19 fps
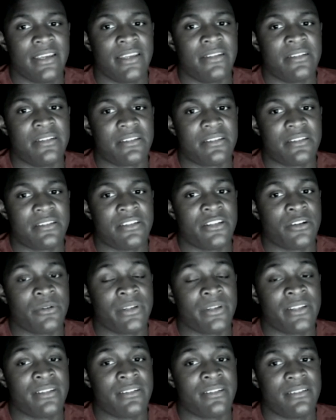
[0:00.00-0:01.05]
And, you know,
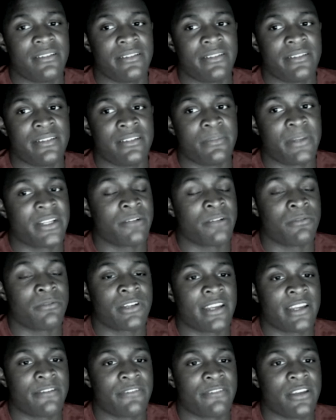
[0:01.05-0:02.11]
and depending on what
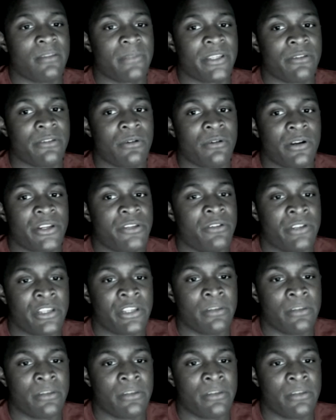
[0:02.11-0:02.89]
kind of family you are, you know,